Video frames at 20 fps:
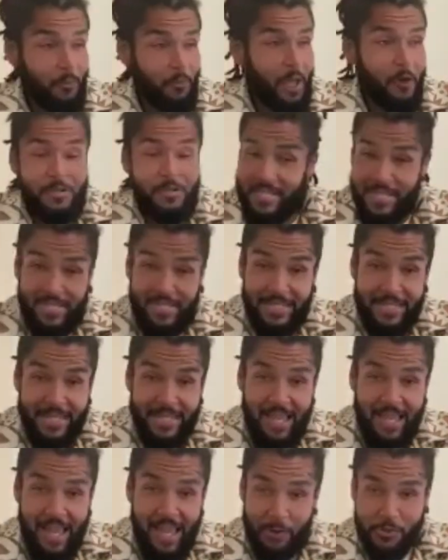to figure out my
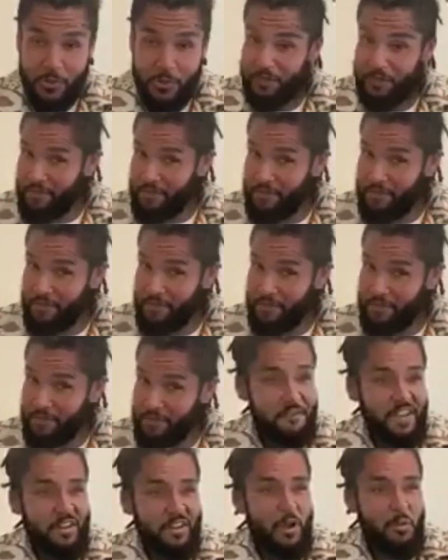boundaries, I was trying to
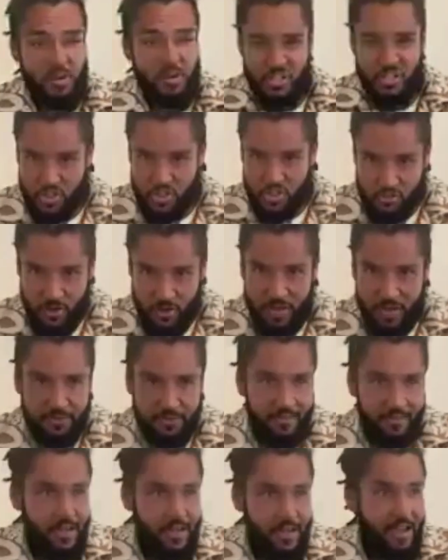figure out my strength.
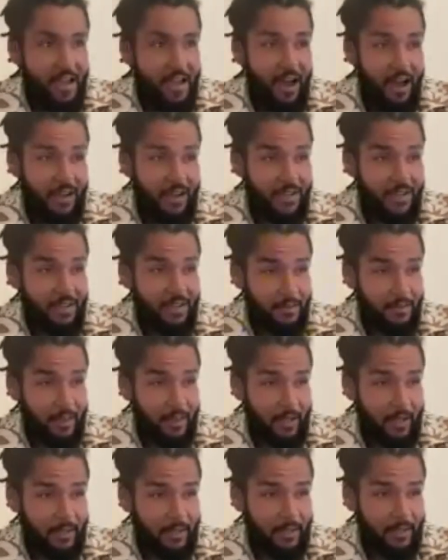I
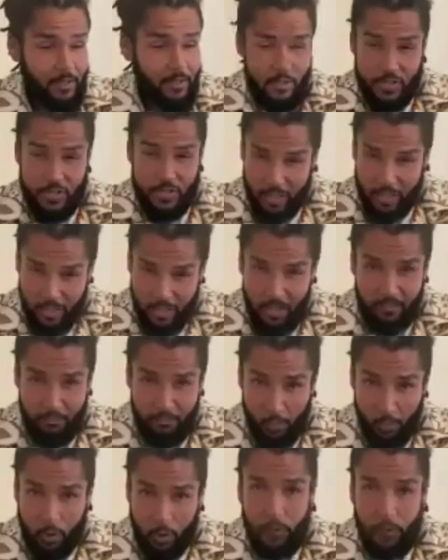like used to love,
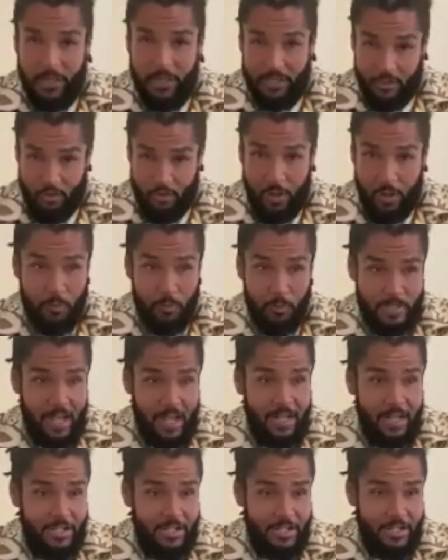what got me to drum was
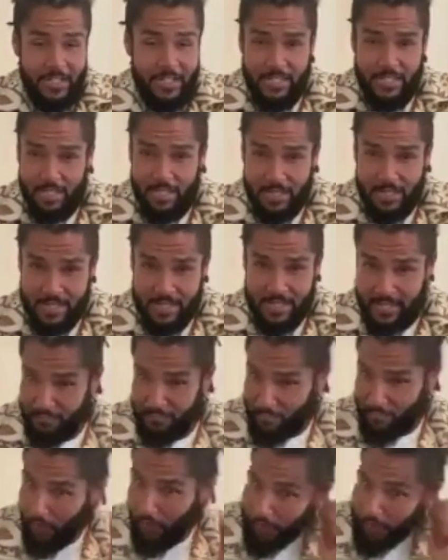actually listening to
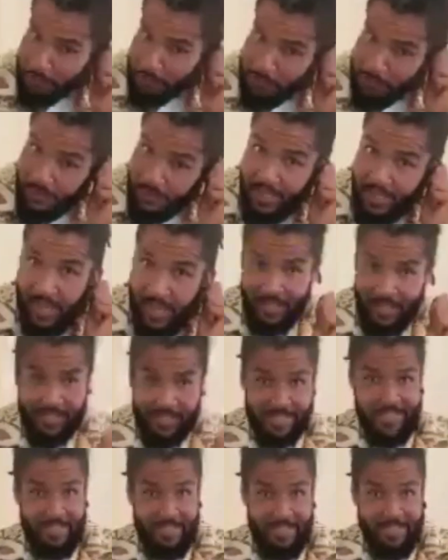Slipknot and
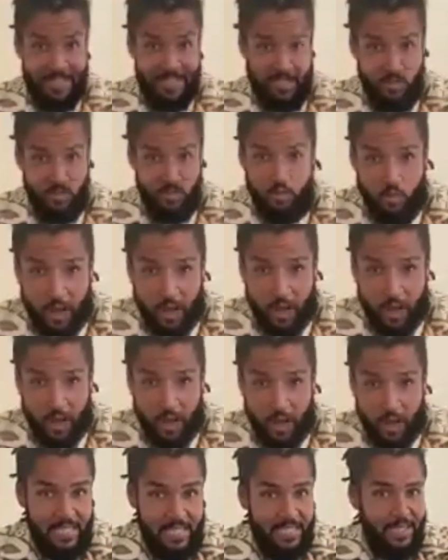listening to these
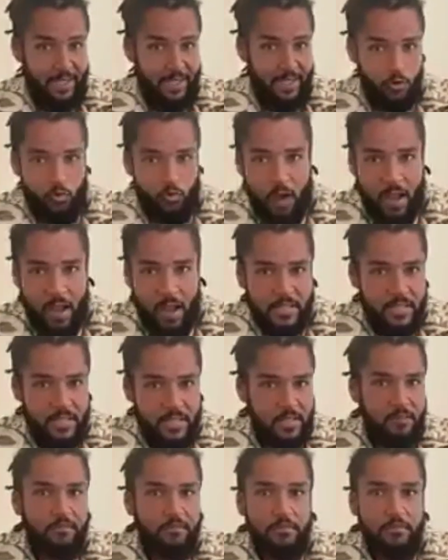crazy,
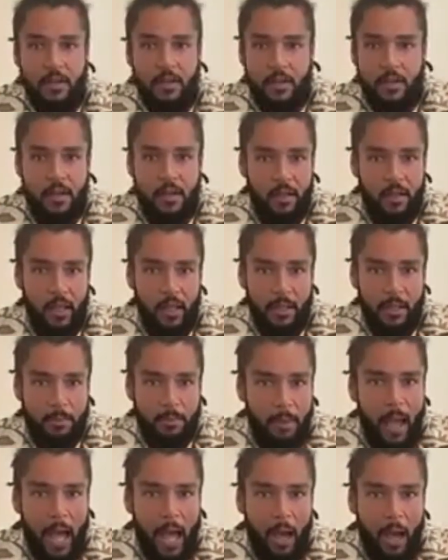aggressive, like
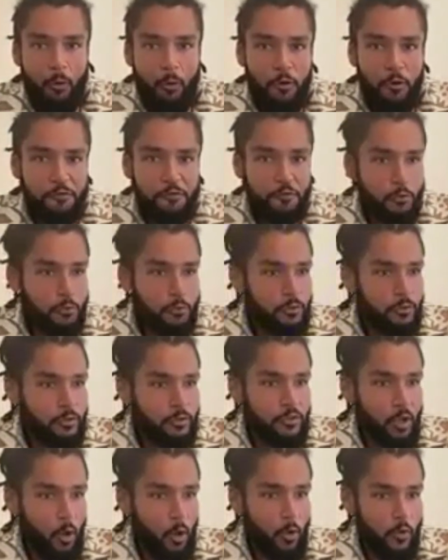powerful
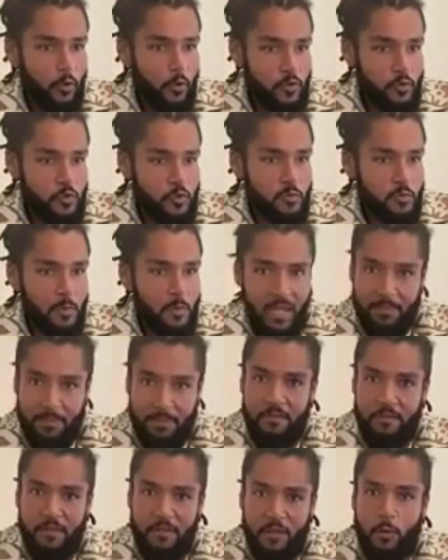tones, which made
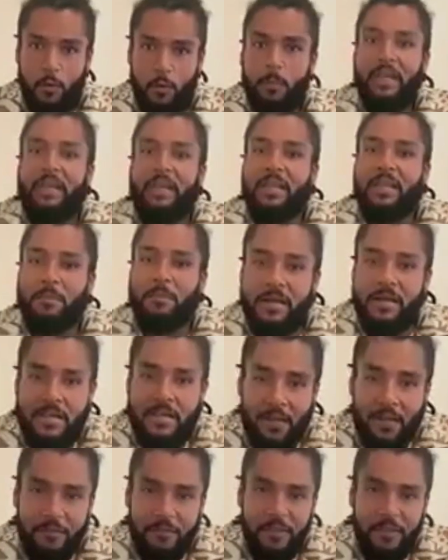me feel bigger than
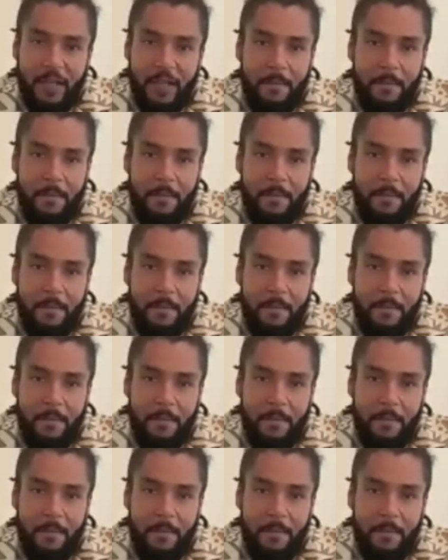myself. You